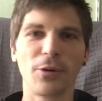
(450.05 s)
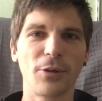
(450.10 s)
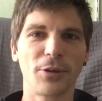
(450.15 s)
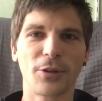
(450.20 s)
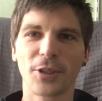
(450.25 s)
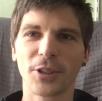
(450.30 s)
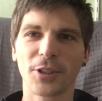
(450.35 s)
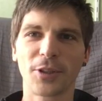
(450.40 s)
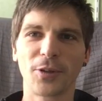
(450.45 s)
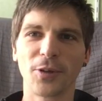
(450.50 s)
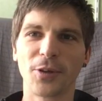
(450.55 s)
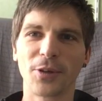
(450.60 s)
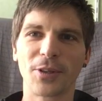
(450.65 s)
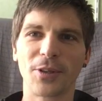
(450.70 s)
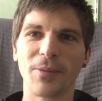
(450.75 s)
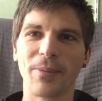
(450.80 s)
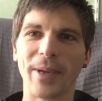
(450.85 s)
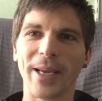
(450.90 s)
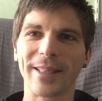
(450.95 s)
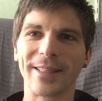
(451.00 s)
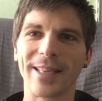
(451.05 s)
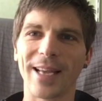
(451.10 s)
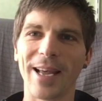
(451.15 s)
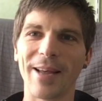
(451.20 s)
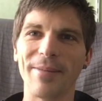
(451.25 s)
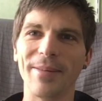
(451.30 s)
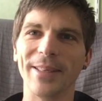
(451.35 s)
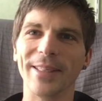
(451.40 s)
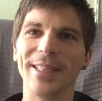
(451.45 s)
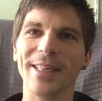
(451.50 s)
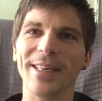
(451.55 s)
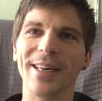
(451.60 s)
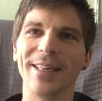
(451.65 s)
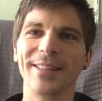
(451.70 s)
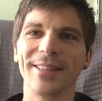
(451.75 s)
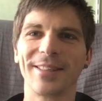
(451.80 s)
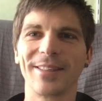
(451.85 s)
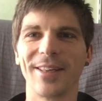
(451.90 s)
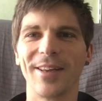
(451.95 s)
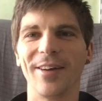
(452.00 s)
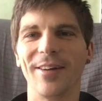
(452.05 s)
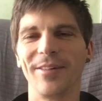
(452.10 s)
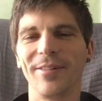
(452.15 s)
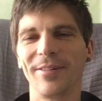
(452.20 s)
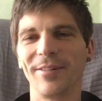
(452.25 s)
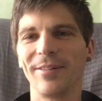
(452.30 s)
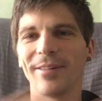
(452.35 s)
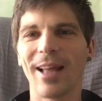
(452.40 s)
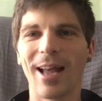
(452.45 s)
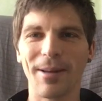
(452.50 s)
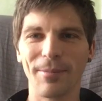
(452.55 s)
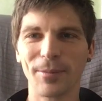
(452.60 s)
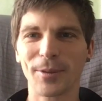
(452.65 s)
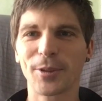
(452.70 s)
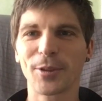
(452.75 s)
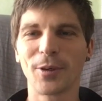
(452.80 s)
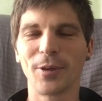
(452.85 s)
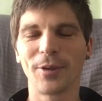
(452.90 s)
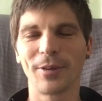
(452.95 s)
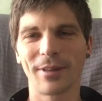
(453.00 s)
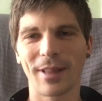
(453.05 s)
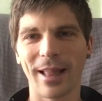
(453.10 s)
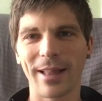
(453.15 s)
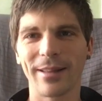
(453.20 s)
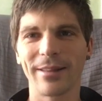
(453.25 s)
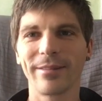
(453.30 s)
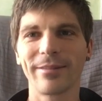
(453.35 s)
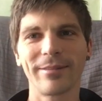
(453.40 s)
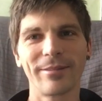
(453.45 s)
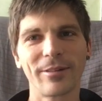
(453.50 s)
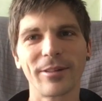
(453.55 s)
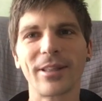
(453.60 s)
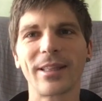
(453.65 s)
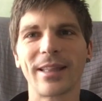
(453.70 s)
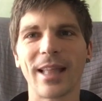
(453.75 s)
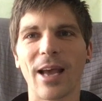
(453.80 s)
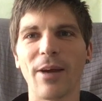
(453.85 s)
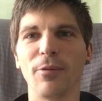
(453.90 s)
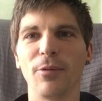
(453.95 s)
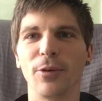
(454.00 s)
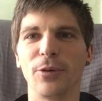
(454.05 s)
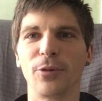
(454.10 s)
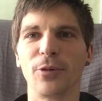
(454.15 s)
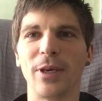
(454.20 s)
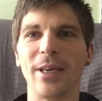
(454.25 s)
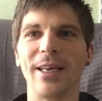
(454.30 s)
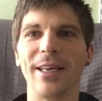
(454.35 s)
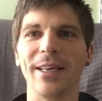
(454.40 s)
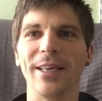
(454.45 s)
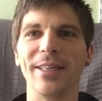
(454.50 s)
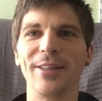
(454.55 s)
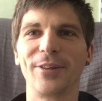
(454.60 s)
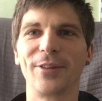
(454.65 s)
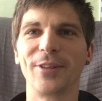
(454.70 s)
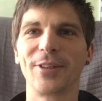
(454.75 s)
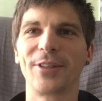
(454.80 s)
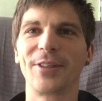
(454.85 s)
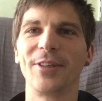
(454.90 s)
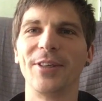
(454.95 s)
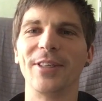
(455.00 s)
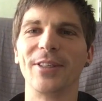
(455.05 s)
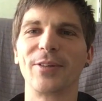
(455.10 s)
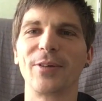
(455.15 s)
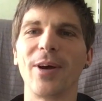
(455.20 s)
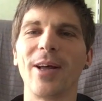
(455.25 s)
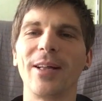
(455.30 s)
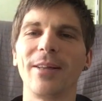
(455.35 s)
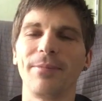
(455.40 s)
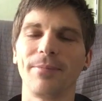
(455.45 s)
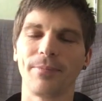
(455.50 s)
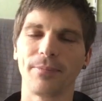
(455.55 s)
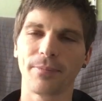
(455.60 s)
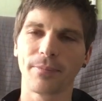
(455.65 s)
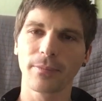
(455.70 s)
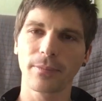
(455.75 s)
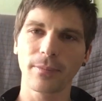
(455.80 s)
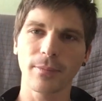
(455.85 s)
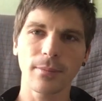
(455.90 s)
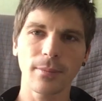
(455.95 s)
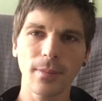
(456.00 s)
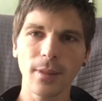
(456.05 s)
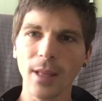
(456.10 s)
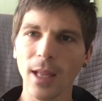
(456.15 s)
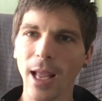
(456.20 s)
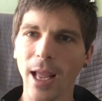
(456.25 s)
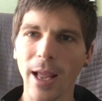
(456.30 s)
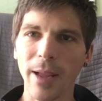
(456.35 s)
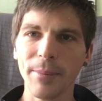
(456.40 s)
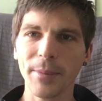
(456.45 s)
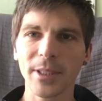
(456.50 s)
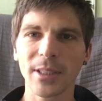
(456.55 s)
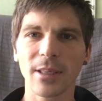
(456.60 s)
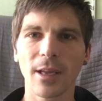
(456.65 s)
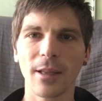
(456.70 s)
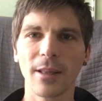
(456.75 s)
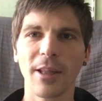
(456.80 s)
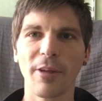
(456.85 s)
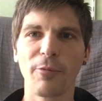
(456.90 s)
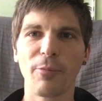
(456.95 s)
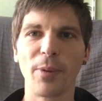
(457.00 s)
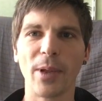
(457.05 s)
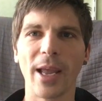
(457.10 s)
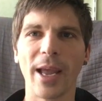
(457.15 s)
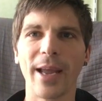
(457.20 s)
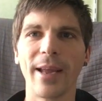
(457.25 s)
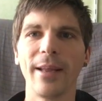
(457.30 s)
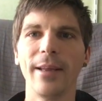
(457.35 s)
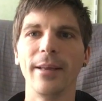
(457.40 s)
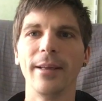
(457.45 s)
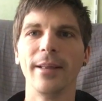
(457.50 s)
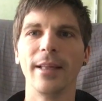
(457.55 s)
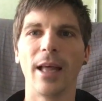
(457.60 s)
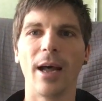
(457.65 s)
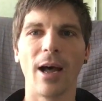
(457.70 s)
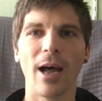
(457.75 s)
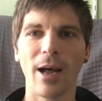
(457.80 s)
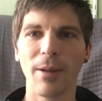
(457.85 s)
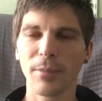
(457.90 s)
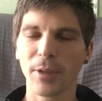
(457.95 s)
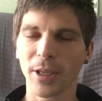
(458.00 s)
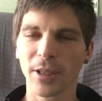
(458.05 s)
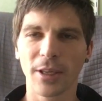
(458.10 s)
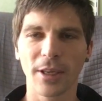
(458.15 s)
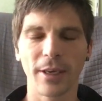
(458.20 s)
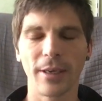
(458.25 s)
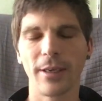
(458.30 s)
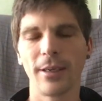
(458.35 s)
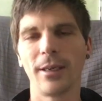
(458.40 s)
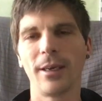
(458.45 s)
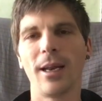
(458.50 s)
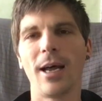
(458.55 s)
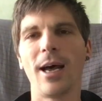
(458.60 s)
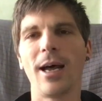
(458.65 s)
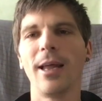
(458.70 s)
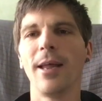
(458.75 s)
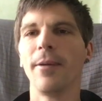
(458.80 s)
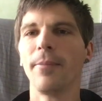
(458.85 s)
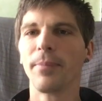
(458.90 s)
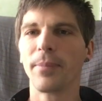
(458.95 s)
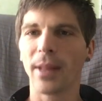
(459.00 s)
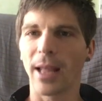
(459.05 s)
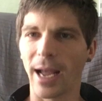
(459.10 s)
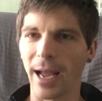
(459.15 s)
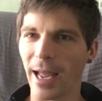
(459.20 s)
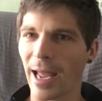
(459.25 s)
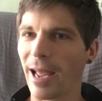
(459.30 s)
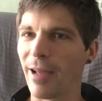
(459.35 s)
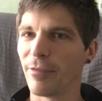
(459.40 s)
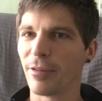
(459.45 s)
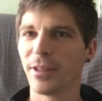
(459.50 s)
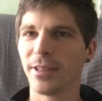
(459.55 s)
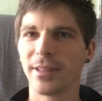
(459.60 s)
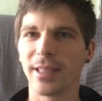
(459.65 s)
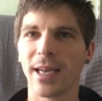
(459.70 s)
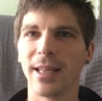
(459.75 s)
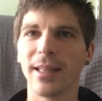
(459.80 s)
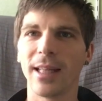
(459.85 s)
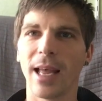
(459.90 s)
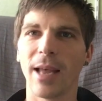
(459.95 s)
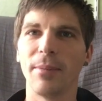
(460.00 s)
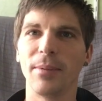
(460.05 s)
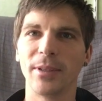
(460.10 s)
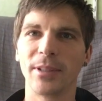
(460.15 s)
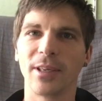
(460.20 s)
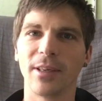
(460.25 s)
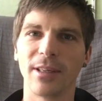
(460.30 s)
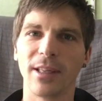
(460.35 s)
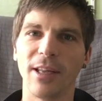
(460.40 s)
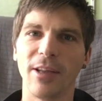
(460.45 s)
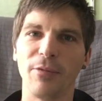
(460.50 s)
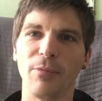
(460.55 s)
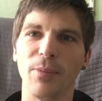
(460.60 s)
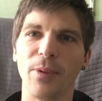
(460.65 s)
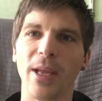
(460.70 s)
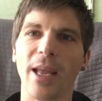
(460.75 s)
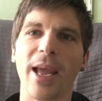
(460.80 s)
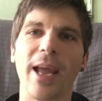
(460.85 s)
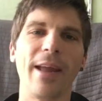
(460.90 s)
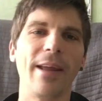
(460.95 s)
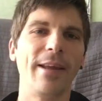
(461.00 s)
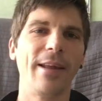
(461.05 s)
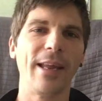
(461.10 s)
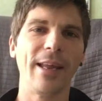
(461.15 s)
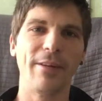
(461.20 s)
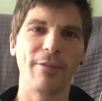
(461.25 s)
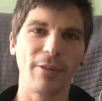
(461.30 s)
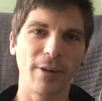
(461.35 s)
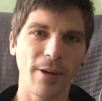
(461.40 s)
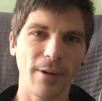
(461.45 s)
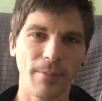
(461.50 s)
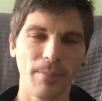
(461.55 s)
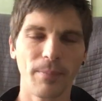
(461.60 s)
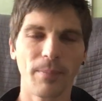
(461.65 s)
just talked about Amazon, so I'm sure that would really interest you as well. Amazon FBA. Now, I'm not gonna lie, I haven't done Amazon FBA ever,